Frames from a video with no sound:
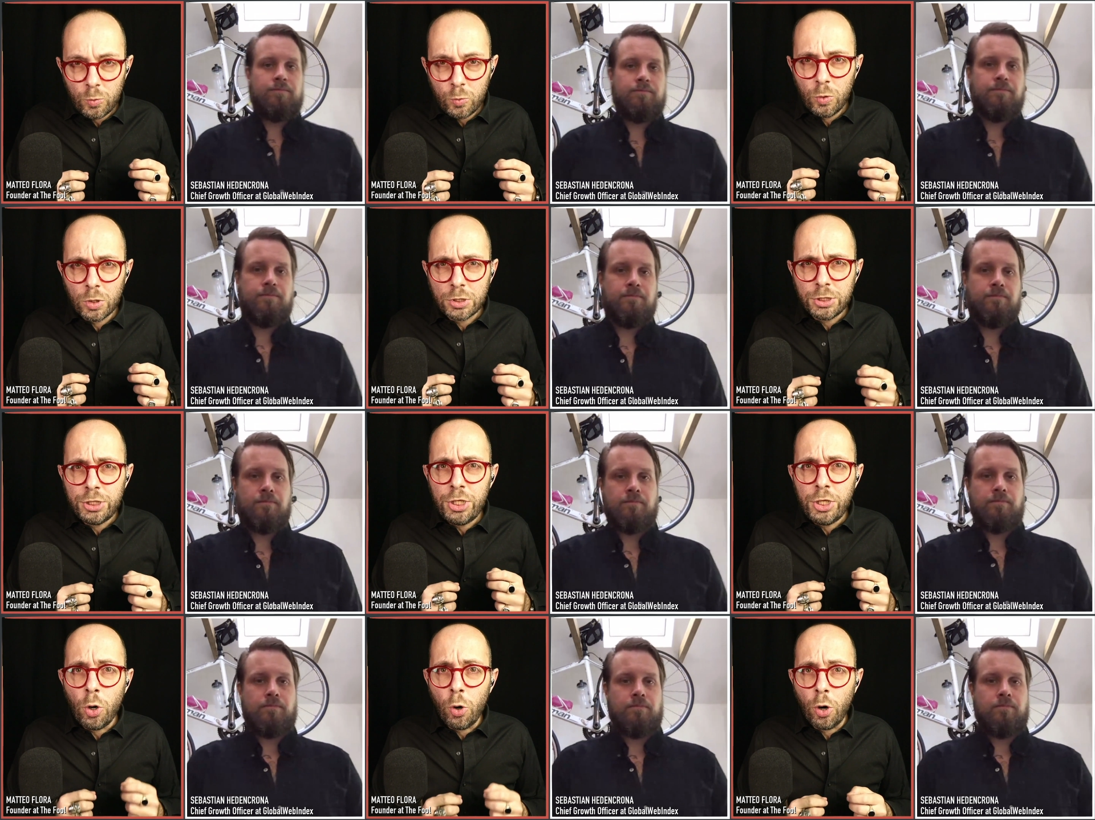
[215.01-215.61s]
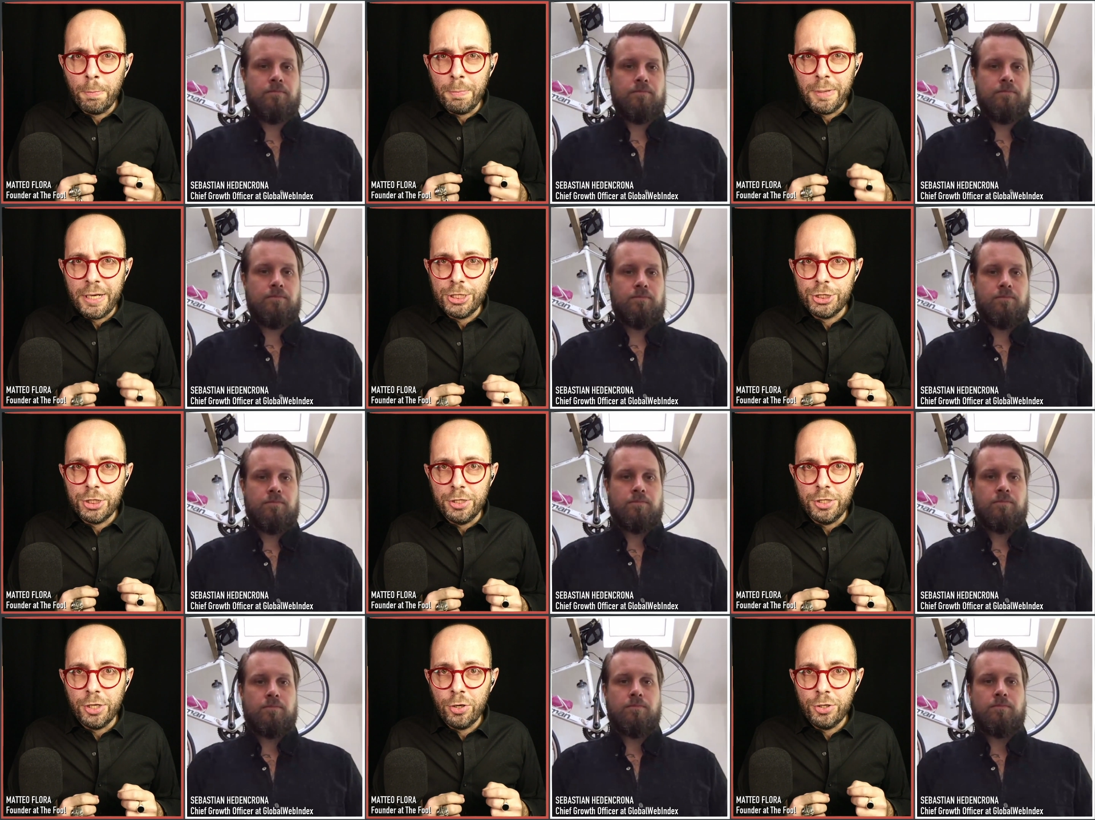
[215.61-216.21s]
Speaker 1: What's your
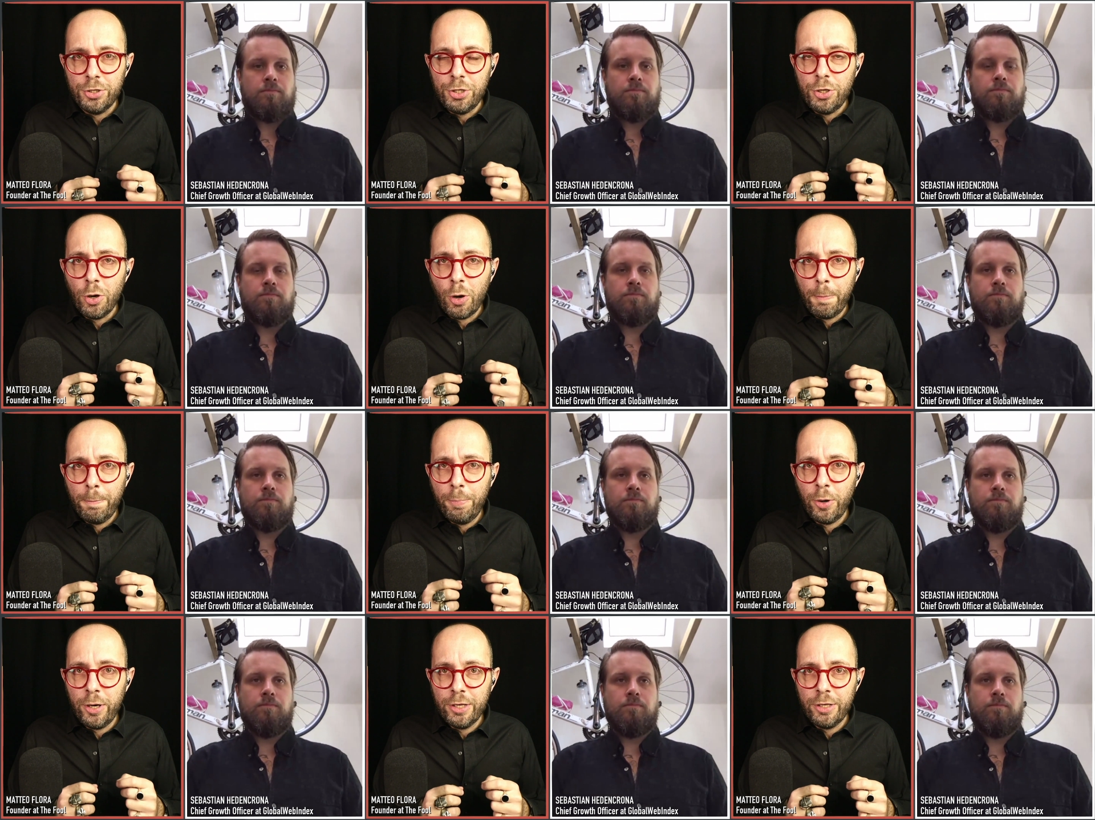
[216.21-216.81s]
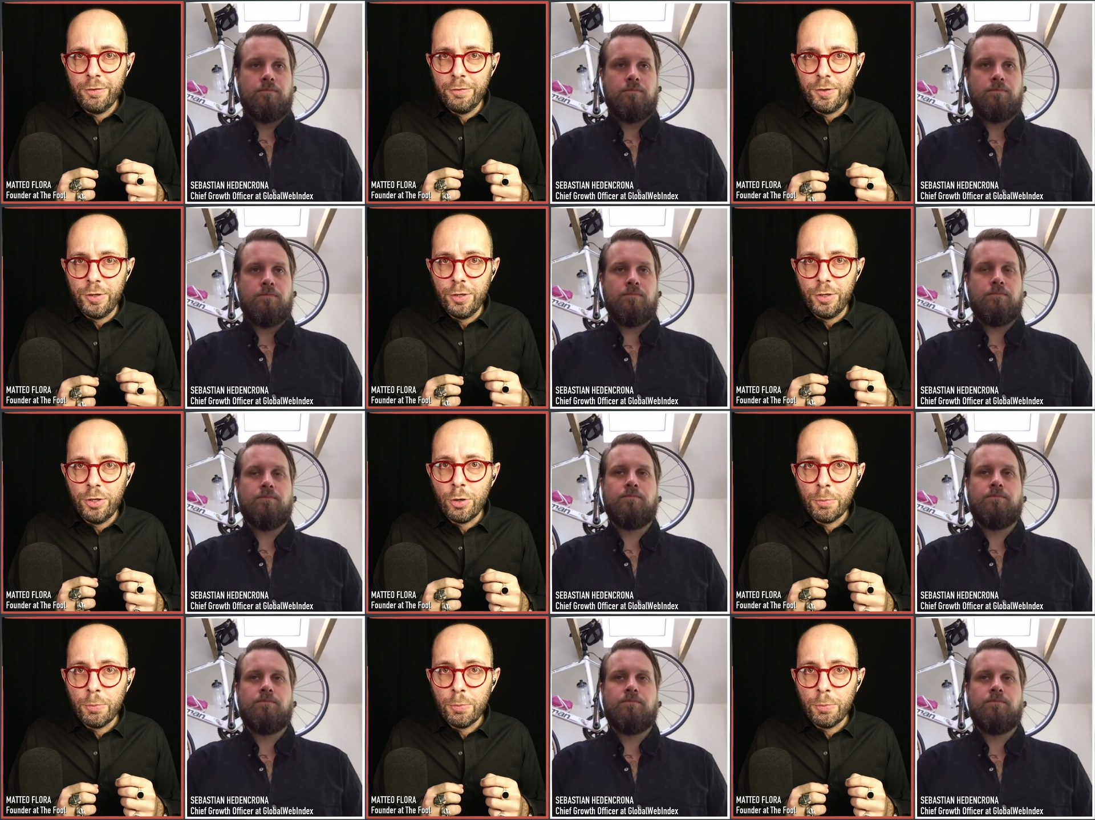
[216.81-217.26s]
mission on your point of view?